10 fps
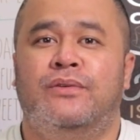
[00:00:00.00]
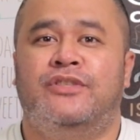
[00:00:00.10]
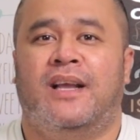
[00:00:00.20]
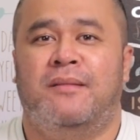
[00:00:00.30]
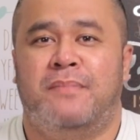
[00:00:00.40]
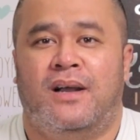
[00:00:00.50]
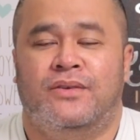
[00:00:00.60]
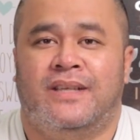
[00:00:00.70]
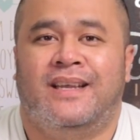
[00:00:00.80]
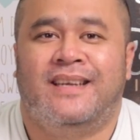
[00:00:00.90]
Gel
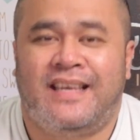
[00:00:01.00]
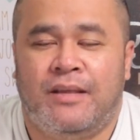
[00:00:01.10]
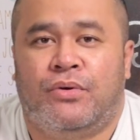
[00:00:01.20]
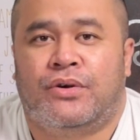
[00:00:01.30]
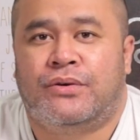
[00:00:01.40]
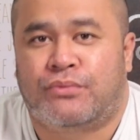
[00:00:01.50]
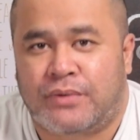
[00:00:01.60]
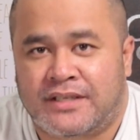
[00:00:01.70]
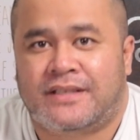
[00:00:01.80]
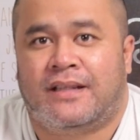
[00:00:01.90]
Mouse and Keyboard
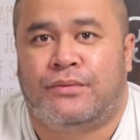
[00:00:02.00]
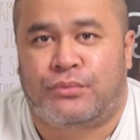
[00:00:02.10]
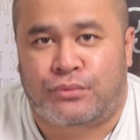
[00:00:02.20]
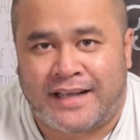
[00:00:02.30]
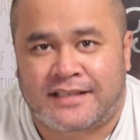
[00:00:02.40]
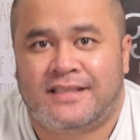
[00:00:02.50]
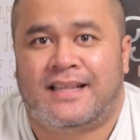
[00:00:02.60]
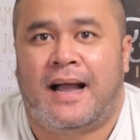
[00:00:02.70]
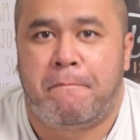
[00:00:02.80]
Wrist Rest